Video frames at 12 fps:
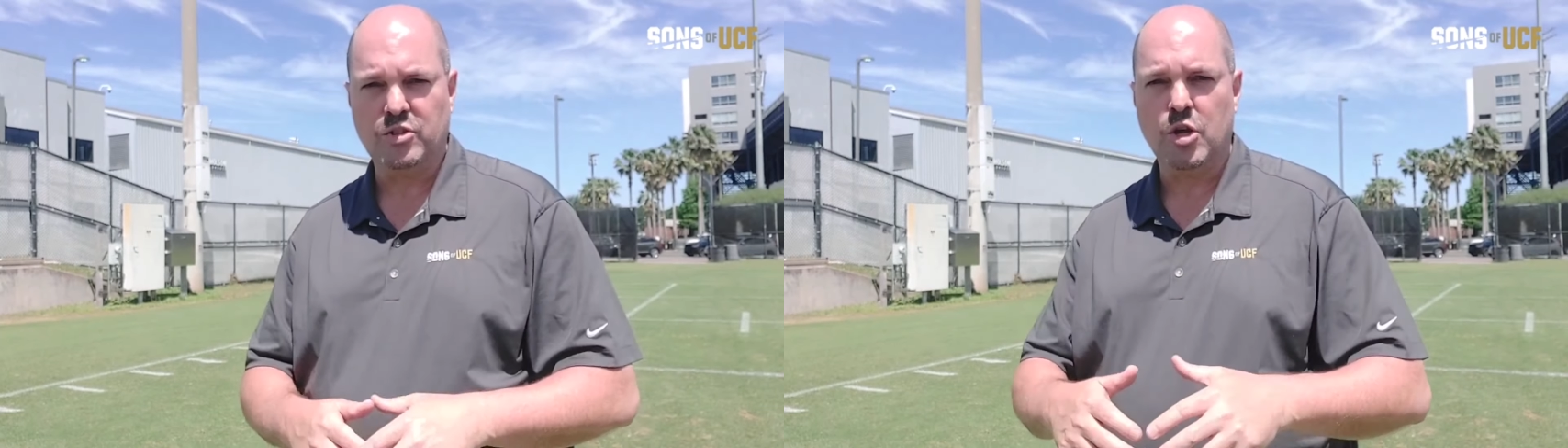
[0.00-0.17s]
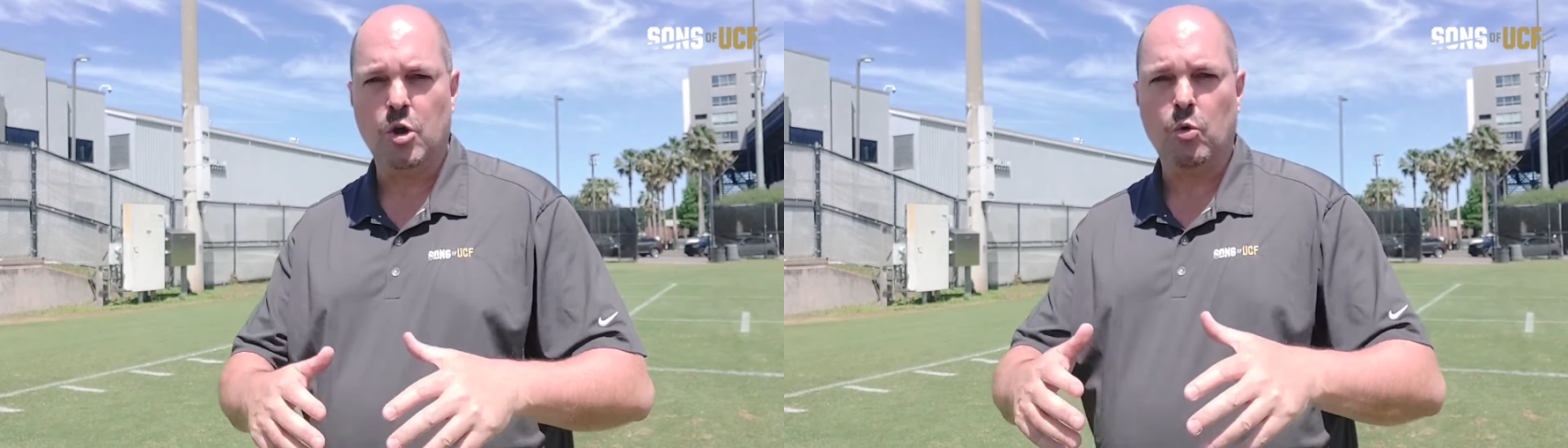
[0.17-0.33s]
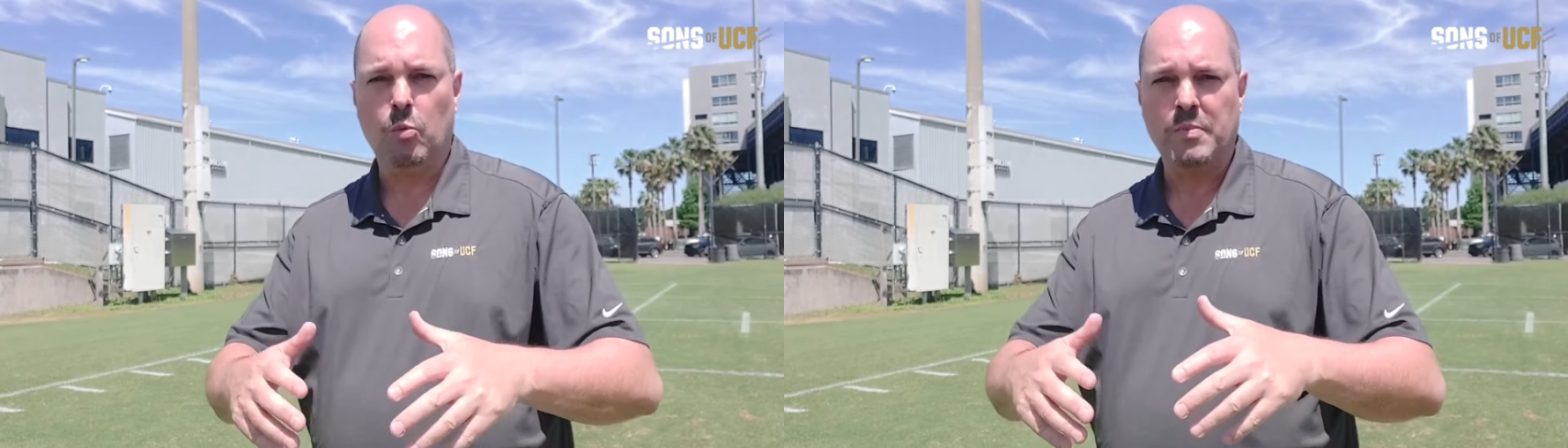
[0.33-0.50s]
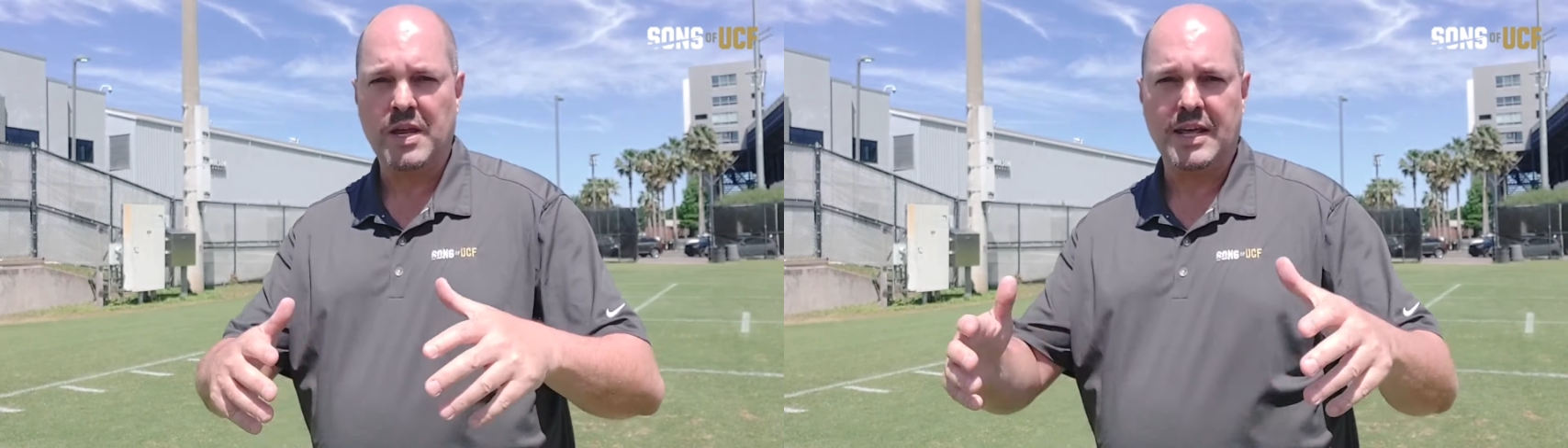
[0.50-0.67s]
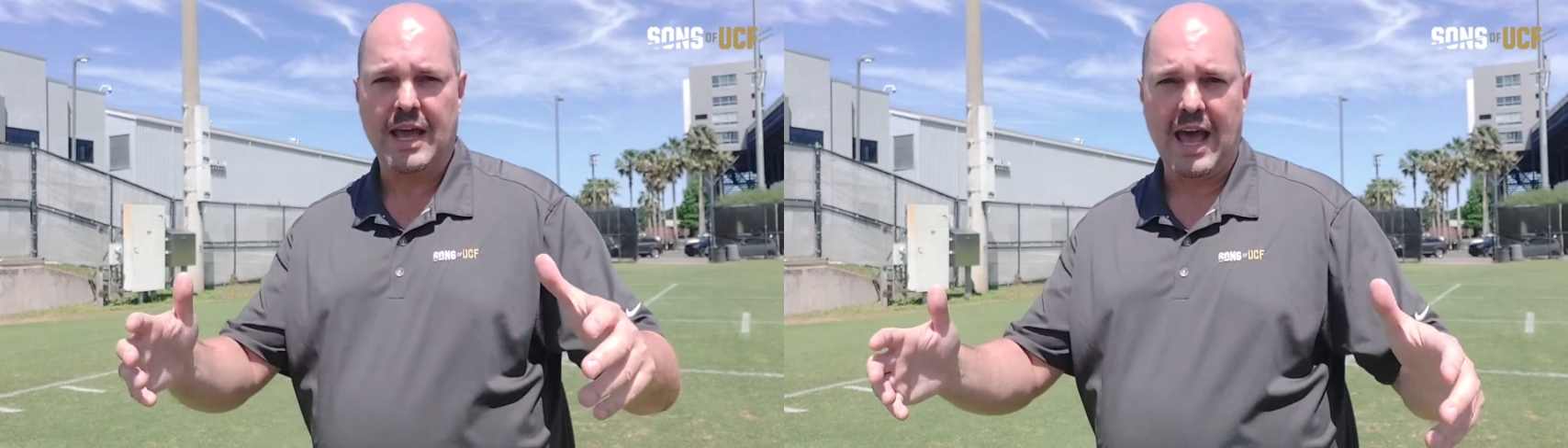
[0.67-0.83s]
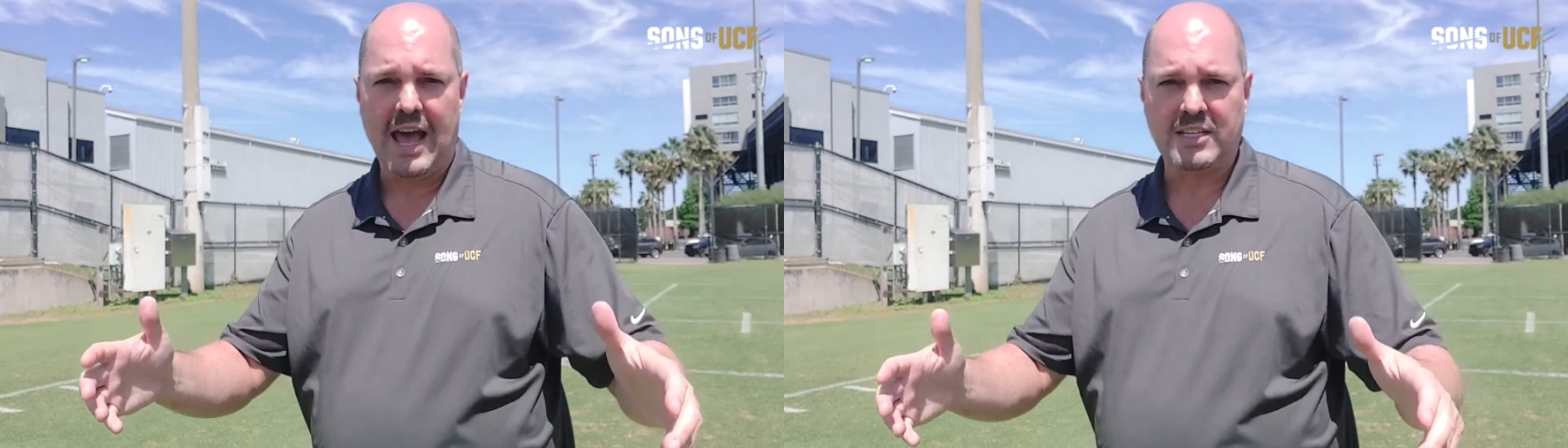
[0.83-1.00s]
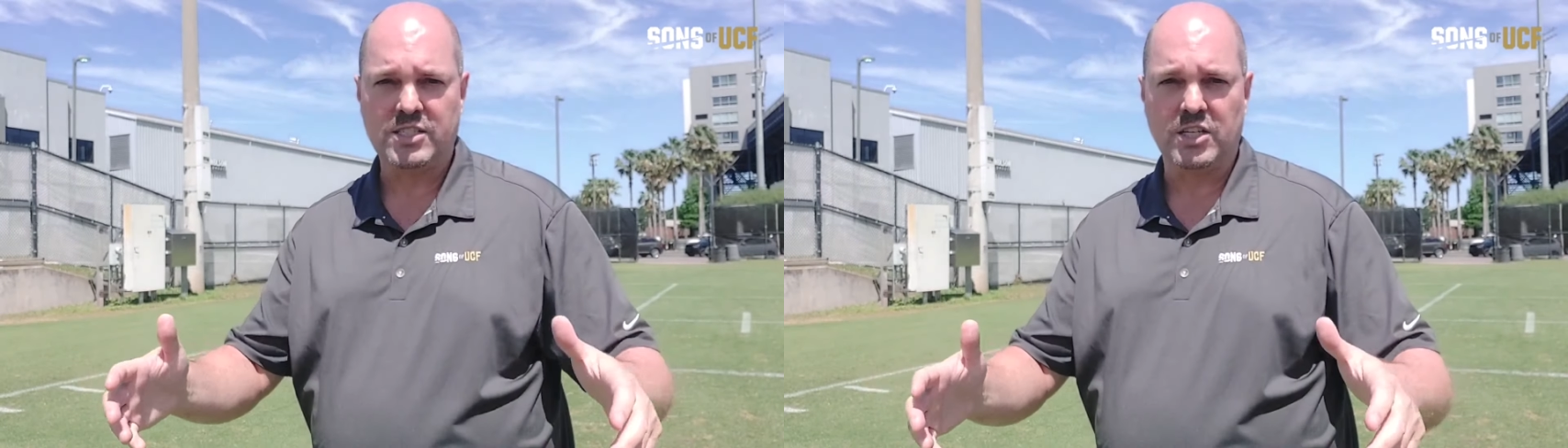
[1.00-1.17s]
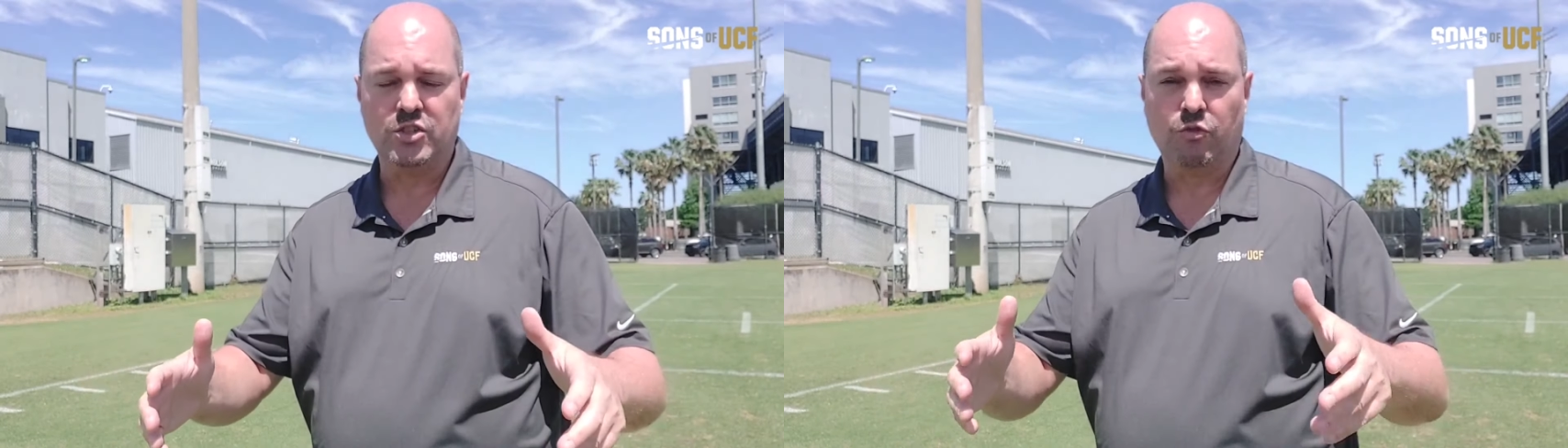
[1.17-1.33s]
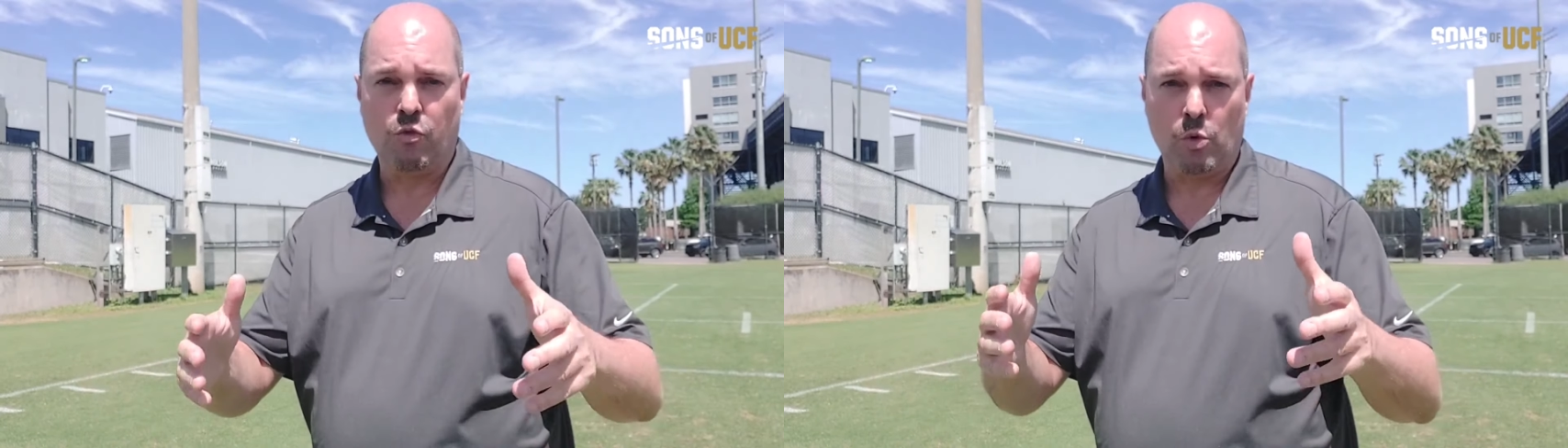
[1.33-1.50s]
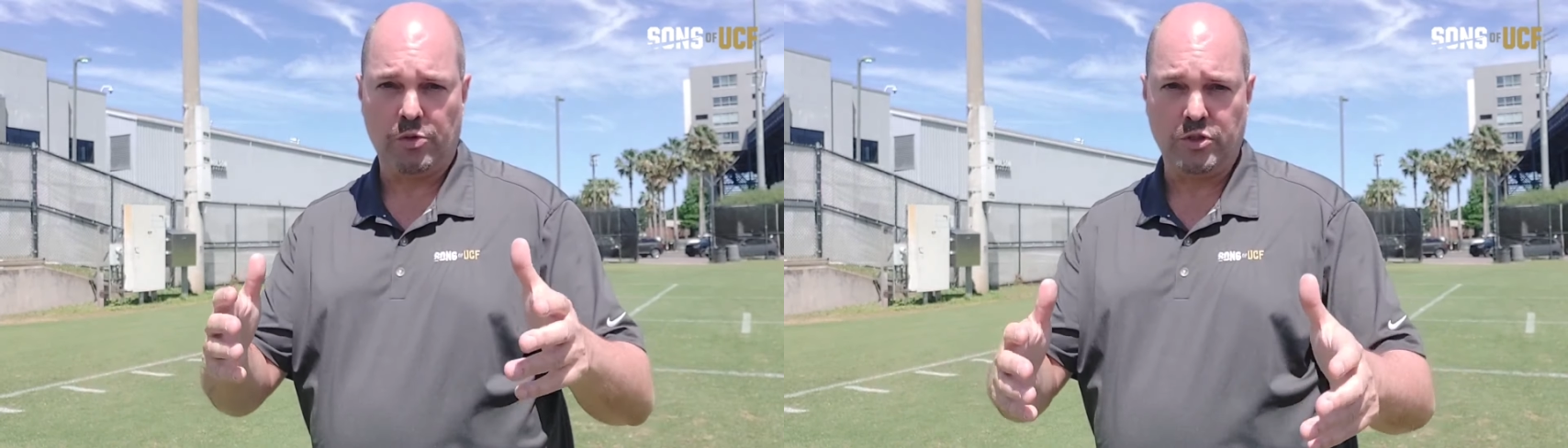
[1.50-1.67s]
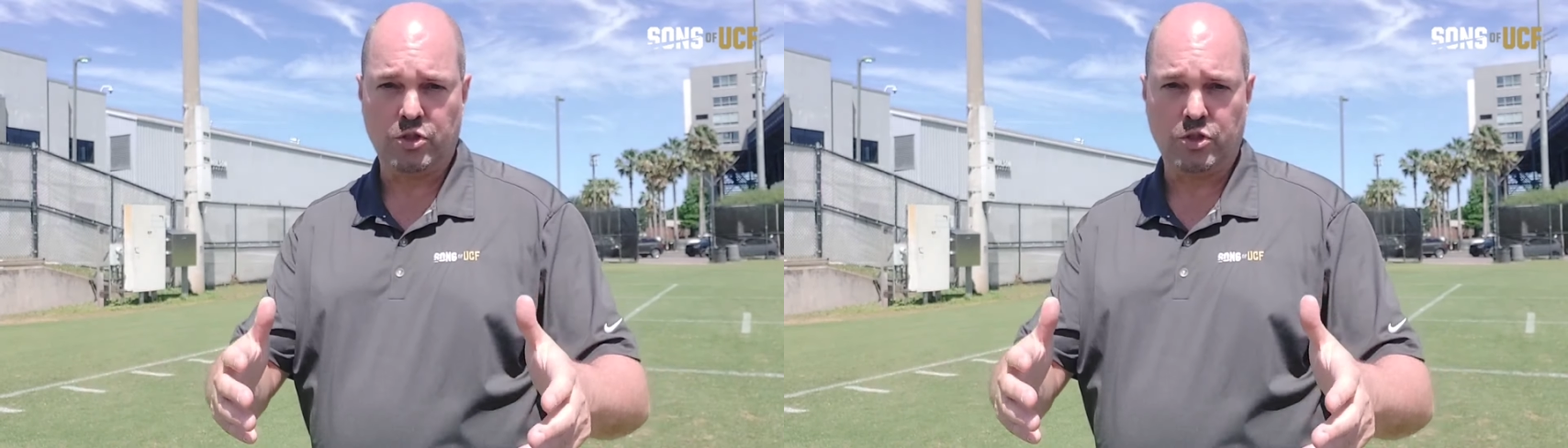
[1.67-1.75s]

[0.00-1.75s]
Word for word: No media access for the